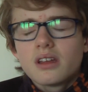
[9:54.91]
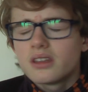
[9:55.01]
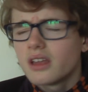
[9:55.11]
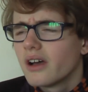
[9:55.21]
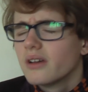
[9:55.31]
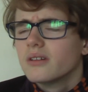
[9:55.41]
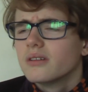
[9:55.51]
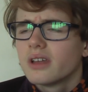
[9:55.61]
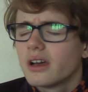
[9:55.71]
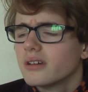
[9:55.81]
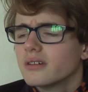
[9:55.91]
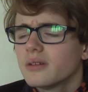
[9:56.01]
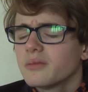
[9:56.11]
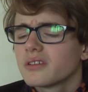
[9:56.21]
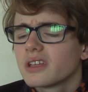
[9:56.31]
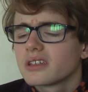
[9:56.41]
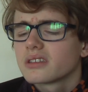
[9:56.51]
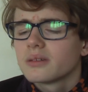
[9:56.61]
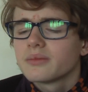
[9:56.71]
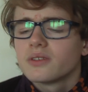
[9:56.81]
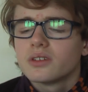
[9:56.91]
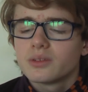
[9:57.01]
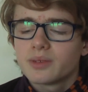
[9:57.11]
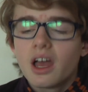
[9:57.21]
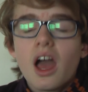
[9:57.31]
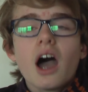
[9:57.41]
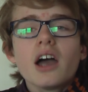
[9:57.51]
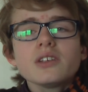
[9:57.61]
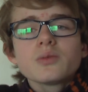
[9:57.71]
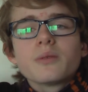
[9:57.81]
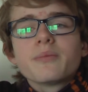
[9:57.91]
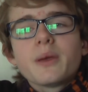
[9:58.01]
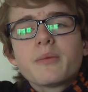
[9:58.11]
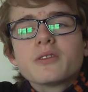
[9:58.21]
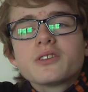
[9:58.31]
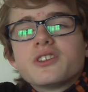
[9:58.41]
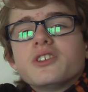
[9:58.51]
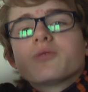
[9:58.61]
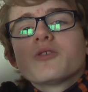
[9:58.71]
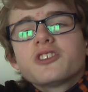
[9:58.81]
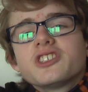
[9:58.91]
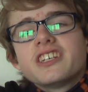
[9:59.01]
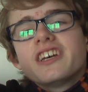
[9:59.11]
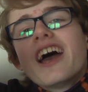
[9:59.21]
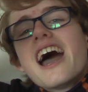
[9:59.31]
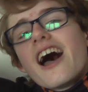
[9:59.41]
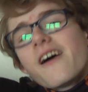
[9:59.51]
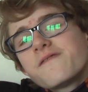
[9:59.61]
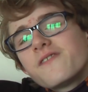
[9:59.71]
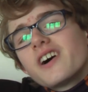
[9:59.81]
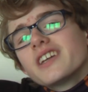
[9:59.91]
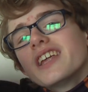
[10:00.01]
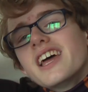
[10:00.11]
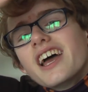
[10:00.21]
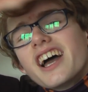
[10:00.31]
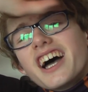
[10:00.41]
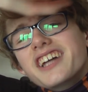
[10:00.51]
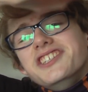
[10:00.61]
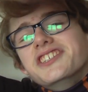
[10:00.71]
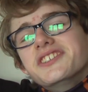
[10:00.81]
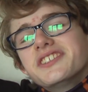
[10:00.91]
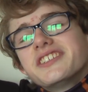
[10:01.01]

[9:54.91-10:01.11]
No, no, I'm not that dumb for YouTuber. I just want people to just watch it, have fun, and just